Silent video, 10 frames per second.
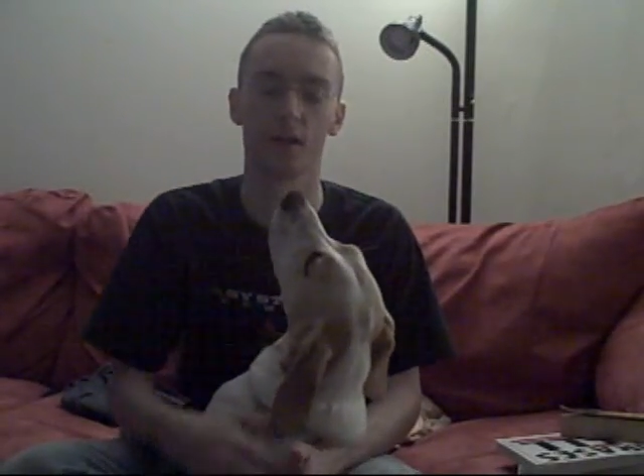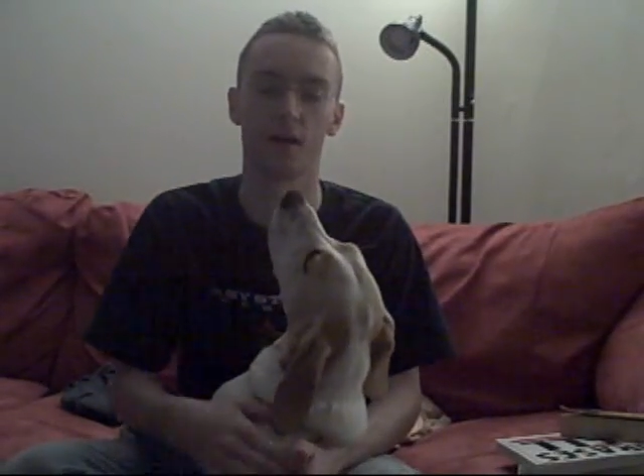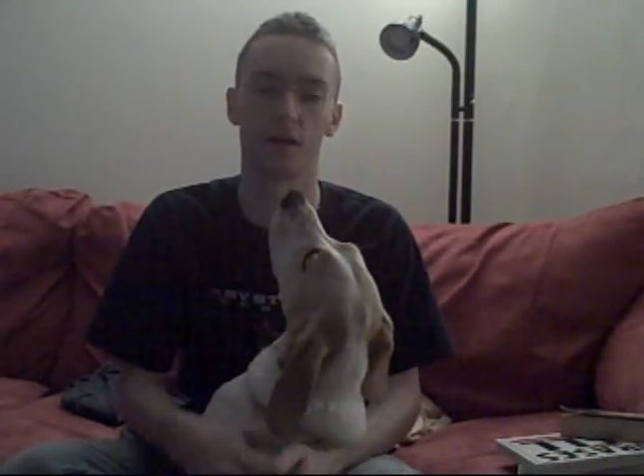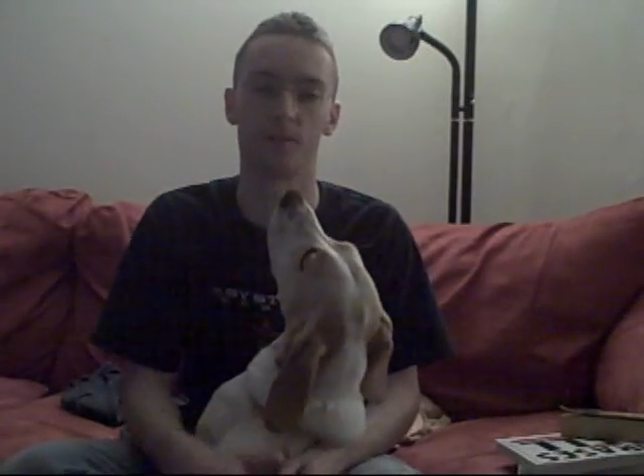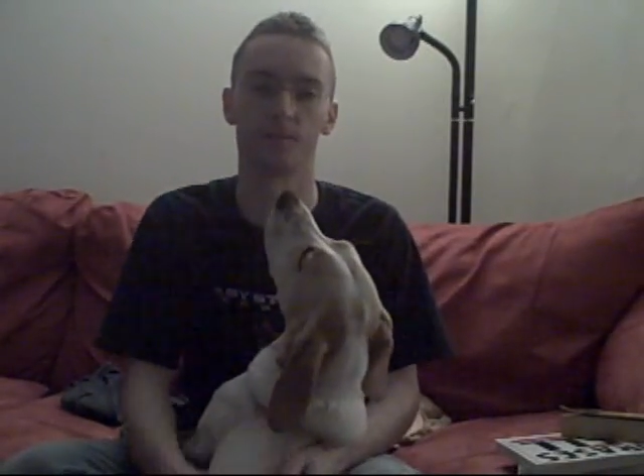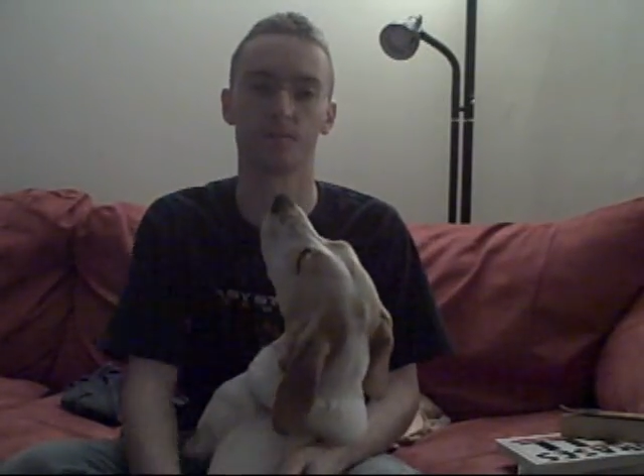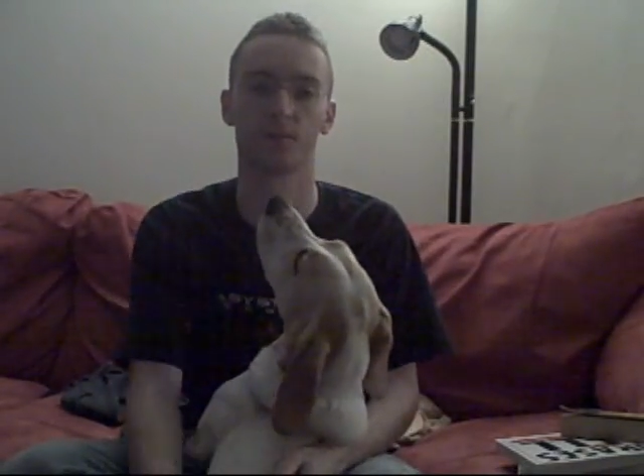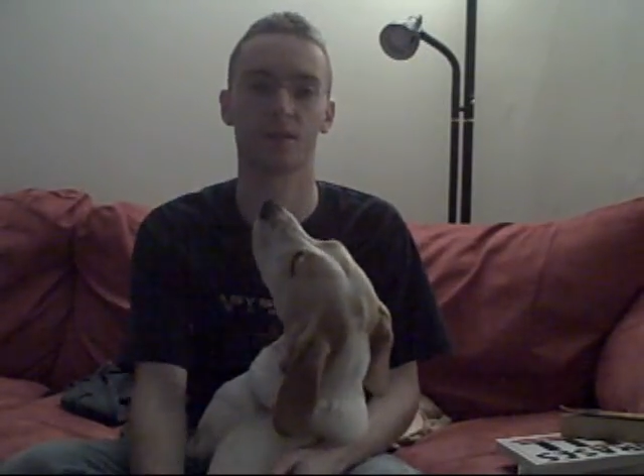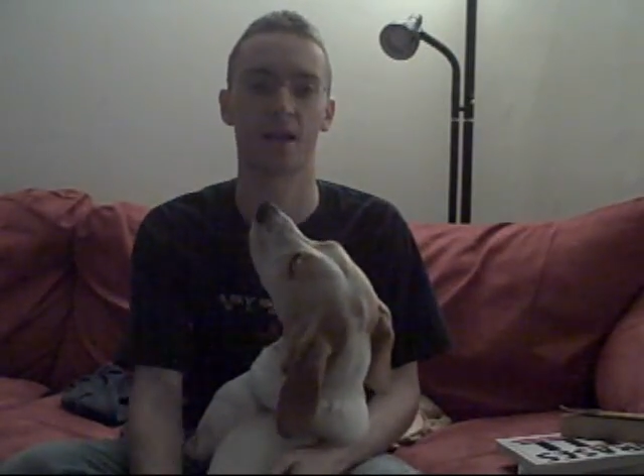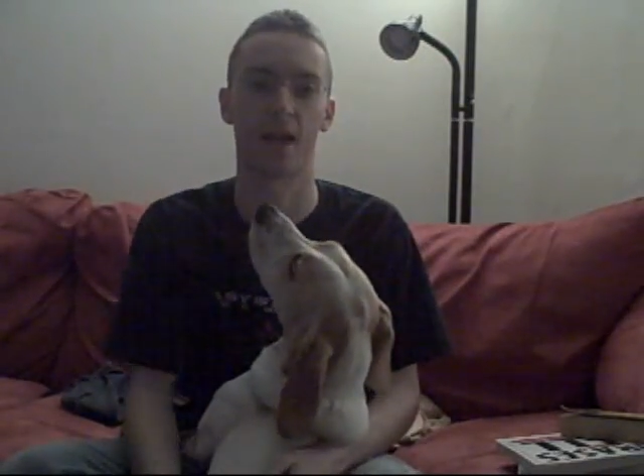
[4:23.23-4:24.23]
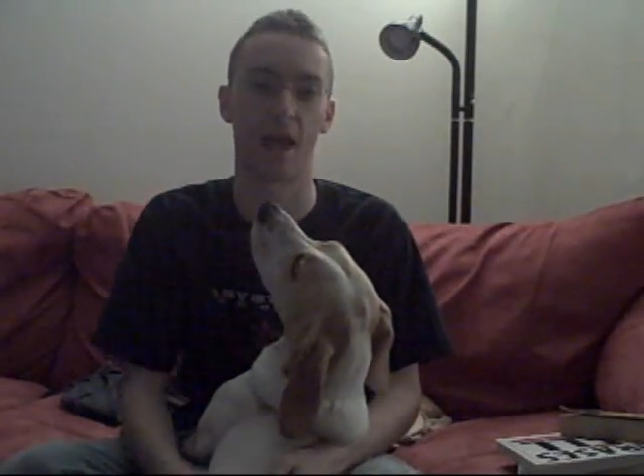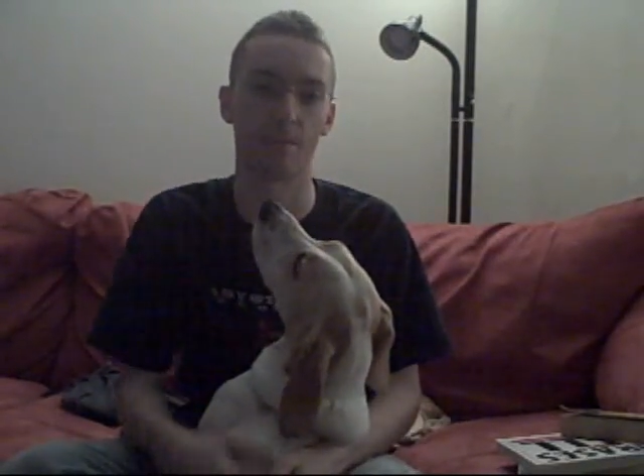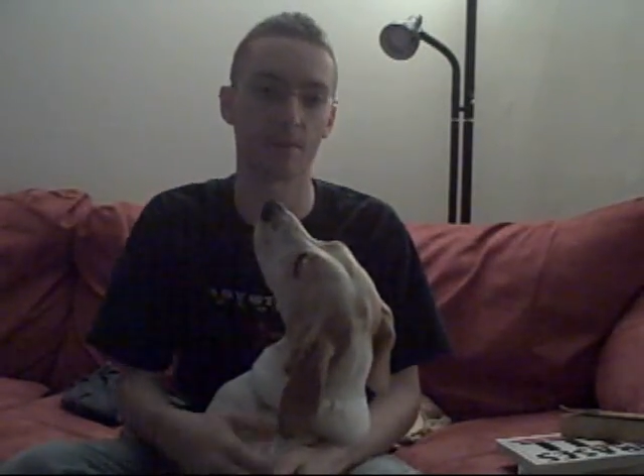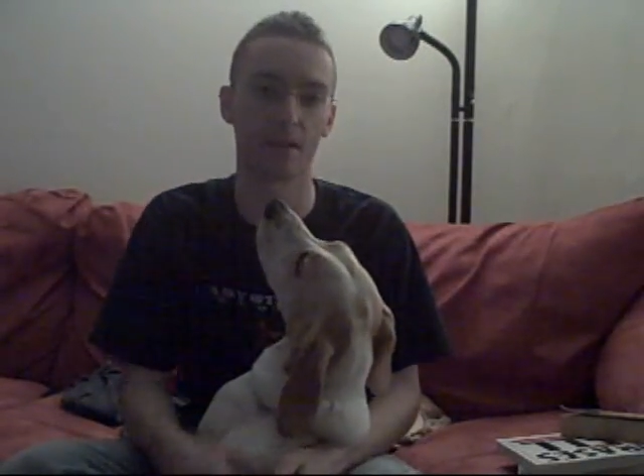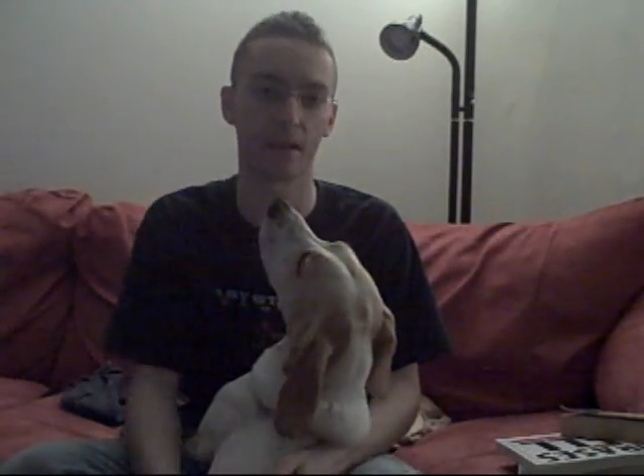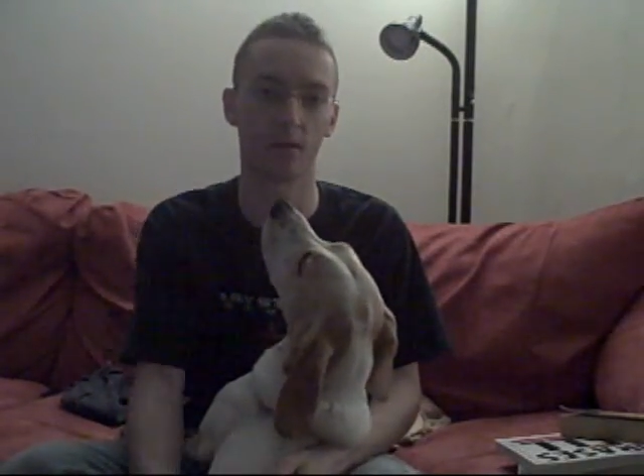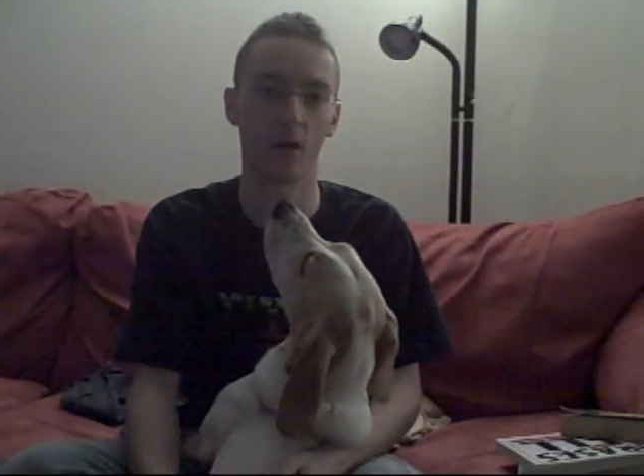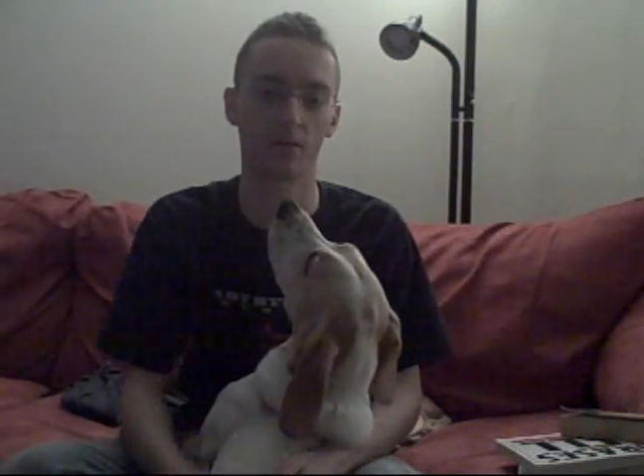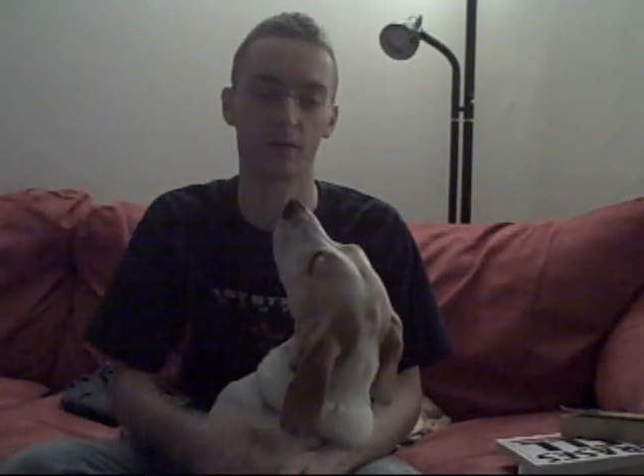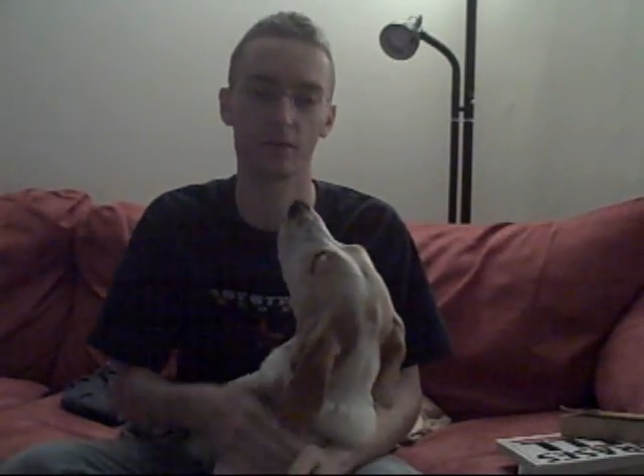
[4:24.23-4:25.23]
to kind of emulate
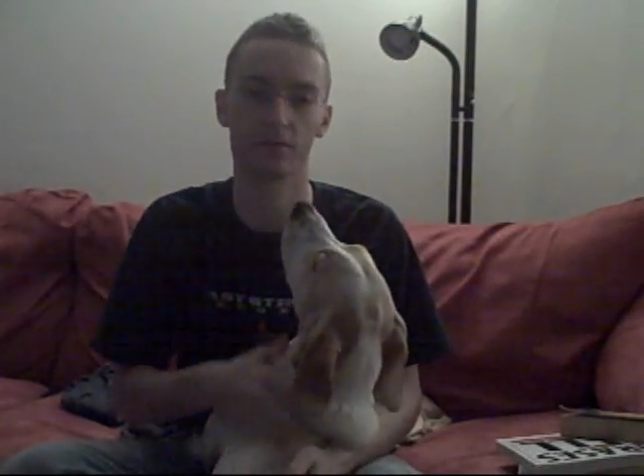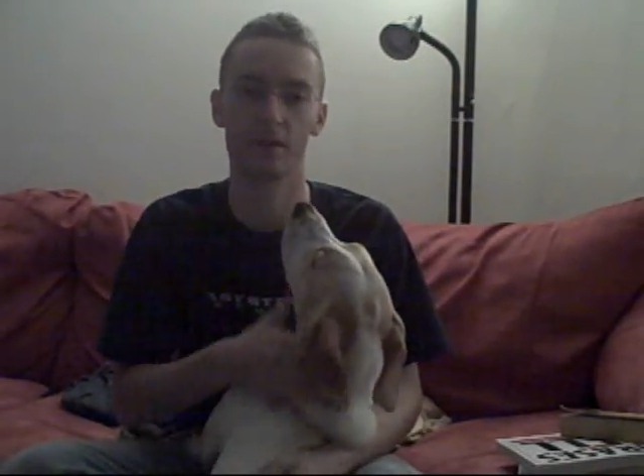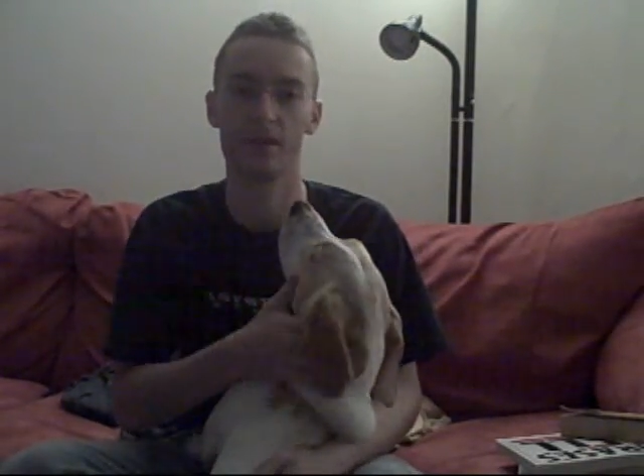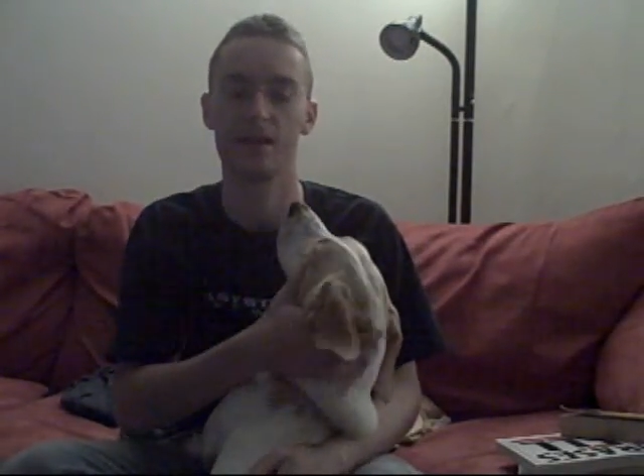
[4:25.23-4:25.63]
off of.